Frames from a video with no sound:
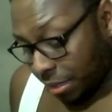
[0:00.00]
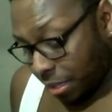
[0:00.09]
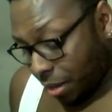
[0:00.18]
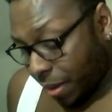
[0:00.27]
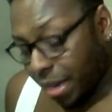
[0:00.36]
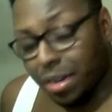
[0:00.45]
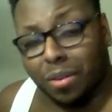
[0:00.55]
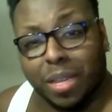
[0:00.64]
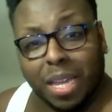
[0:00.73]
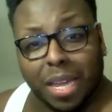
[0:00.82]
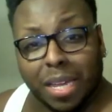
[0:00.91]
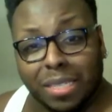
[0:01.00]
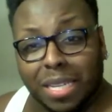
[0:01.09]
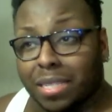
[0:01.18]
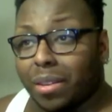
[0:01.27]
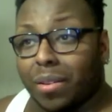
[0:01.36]
Oh, ain't no
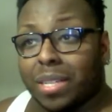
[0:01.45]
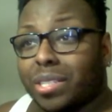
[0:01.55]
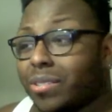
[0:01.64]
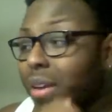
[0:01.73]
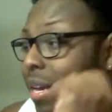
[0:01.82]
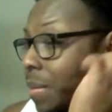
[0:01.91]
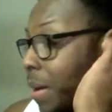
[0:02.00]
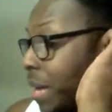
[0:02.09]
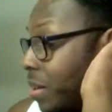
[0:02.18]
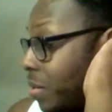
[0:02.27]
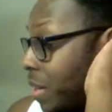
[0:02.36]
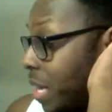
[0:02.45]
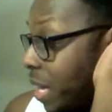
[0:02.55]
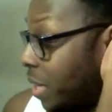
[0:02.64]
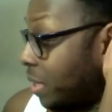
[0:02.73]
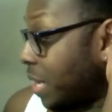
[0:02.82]
kids. I told her straight up, ain't no
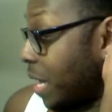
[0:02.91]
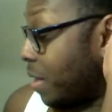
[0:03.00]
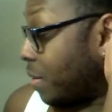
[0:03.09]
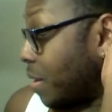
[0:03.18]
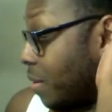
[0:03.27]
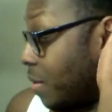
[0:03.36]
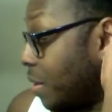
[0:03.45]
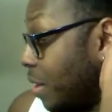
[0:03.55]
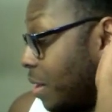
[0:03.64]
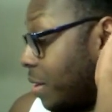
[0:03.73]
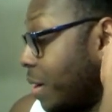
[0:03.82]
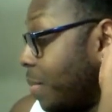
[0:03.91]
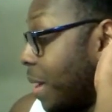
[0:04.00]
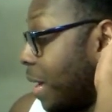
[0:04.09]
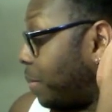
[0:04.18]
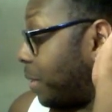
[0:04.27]
kids. Hell no. No
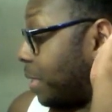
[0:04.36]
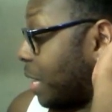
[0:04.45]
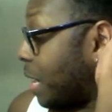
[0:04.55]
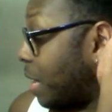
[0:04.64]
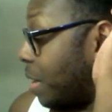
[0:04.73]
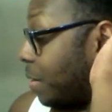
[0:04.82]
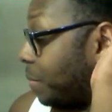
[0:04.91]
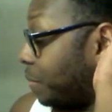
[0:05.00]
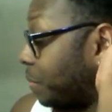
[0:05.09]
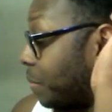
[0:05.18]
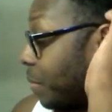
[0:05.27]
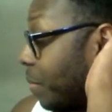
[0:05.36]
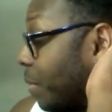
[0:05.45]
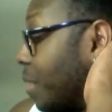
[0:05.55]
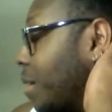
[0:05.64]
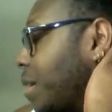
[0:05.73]
babies at all.
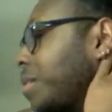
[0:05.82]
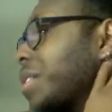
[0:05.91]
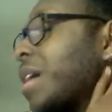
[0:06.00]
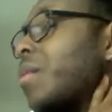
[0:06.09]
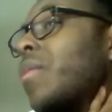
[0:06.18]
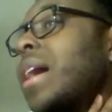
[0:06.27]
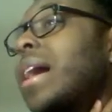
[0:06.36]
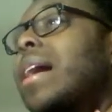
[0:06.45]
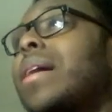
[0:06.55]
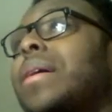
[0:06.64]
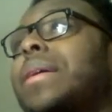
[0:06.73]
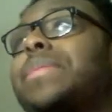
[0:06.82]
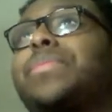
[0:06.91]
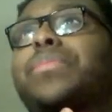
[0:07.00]
I was like, wow.